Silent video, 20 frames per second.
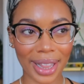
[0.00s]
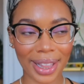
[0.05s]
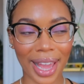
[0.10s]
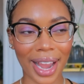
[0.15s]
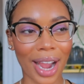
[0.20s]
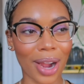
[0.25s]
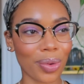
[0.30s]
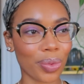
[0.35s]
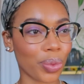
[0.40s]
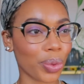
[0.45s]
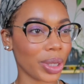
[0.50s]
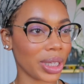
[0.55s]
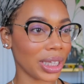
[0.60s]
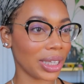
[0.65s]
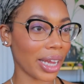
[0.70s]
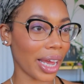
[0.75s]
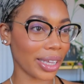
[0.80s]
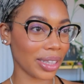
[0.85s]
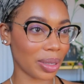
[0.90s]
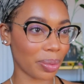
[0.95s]
Like I really
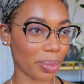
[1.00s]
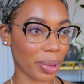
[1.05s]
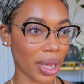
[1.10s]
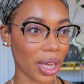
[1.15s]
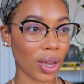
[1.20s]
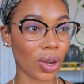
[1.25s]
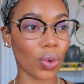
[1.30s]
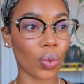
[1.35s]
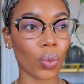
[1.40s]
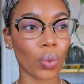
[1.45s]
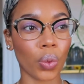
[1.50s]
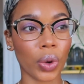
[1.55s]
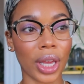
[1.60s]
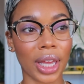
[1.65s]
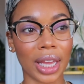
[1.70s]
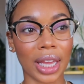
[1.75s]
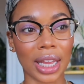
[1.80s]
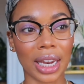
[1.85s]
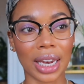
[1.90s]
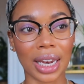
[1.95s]
like the pink
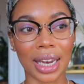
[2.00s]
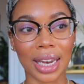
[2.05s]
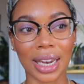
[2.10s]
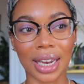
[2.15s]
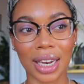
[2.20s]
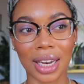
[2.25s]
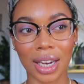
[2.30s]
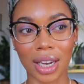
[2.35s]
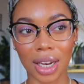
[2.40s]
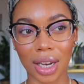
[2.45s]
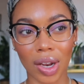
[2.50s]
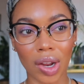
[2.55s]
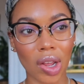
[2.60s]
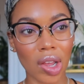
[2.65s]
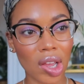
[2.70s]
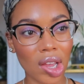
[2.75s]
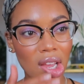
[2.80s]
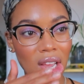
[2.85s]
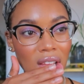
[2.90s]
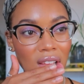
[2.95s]
when
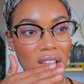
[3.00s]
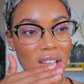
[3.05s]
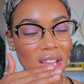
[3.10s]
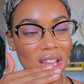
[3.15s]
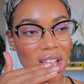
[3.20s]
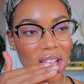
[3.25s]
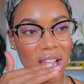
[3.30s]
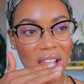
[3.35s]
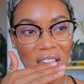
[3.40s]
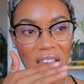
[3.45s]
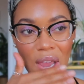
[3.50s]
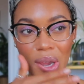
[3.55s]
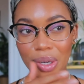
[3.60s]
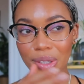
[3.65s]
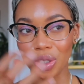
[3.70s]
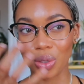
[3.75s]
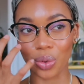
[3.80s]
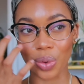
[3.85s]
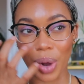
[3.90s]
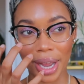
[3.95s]
like you
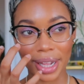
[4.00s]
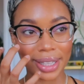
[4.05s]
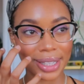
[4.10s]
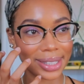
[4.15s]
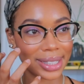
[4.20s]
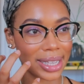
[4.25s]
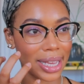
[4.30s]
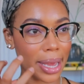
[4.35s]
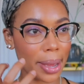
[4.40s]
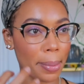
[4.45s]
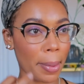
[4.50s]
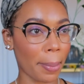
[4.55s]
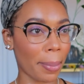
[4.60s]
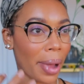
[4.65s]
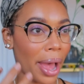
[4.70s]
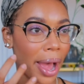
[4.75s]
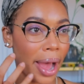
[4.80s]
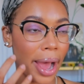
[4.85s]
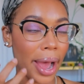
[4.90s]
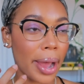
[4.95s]
could directly see it, but
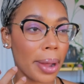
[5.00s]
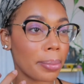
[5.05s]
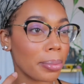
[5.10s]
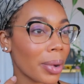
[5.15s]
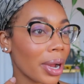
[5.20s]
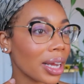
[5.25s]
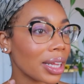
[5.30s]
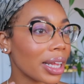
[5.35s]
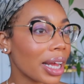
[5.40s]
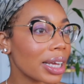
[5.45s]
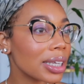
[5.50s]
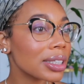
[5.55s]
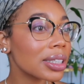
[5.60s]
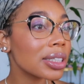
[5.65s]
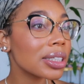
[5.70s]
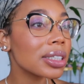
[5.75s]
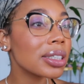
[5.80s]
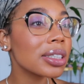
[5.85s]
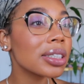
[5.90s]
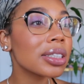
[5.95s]
behind my
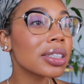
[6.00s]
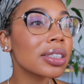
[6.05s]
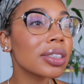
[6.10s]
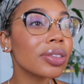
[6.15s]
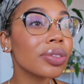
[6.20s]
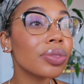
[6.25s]
glasses,